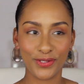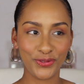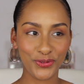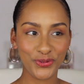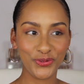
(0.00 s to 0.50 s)

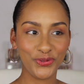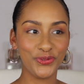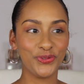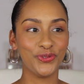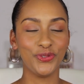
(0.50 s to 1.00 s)

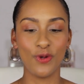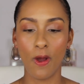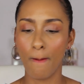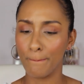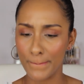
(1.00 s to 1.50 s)

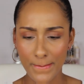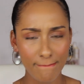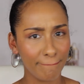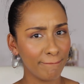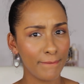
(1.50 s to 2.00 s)
Ooh,
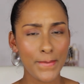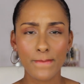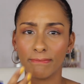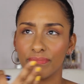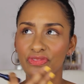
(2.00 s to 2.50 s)

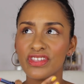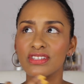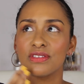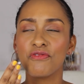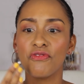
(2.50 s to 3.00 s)

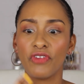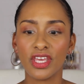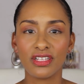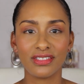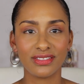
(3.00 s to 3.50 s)
this
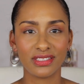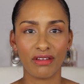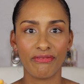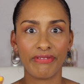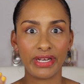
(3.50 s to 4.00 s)
feels
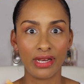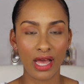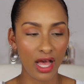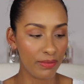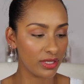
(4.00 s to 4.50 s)

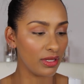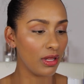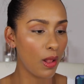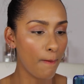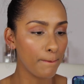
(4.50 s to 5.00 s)

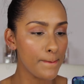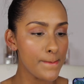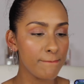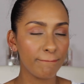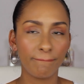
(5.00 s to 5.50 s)
phenomenal.
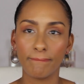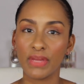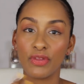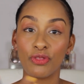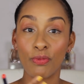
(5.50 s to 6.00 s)

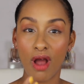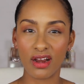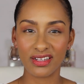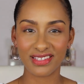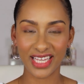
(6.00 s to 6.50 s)
And with
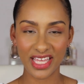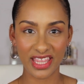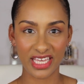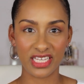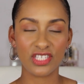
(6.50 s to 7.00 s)
products like
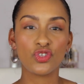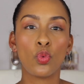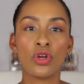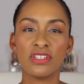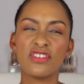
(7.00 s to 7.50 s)
this,
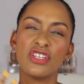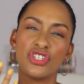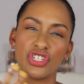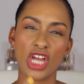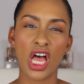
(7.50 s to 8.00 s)
once the
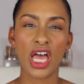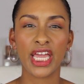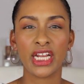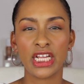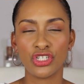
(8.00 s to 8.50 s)

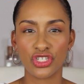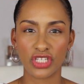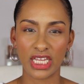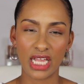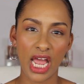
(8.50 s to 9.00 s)
shine and
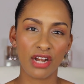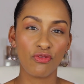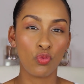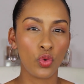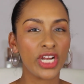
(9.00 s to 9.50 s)
just it kind
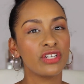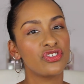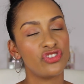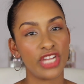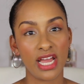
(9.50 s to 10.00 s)
of
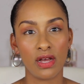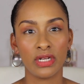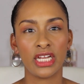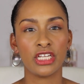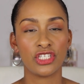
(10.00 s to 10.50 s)
wears
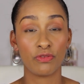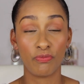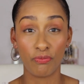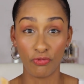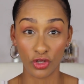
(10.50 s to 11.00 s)
down and is a
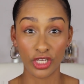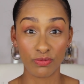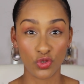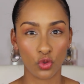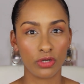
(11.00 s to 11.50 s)
fully
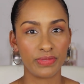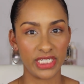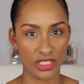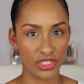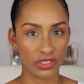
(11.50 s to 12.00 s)
absorbed
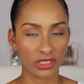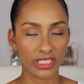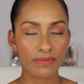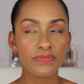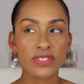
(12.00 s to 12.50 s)
into your
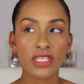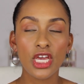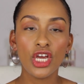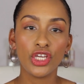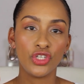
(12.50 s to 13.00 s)
lips,
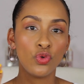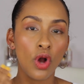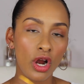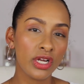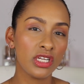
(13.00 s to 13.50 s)
you
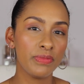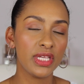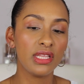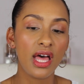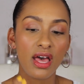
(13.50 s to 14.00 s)
are going to
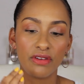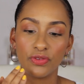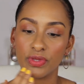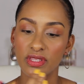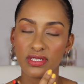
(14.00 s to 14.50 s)
be
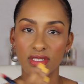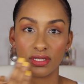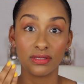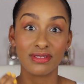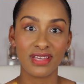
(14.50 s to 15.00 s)
left with this
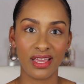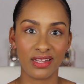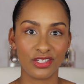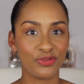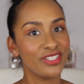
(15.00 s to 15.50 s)
little
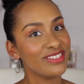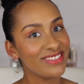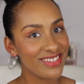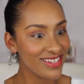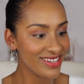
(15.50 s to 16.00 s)
tint, which
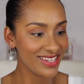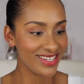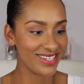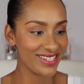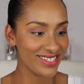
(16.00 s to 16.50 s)
is
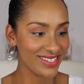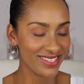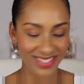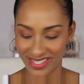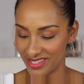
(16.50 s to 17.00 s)

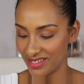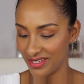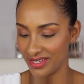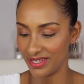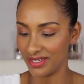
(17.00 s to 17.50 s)
nice.
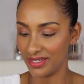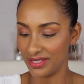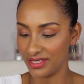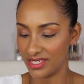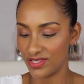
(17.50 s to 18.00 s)

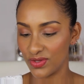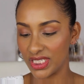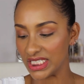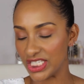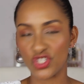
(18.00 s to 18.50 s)
Let's do a
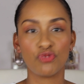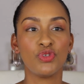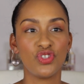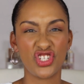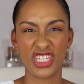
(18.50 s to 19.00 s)
little
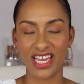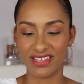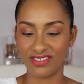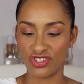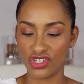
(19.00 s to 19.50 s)
smooch
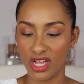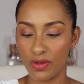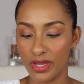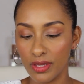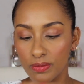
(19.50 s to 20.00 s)
test,
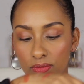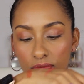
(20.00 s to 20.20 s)
shall we?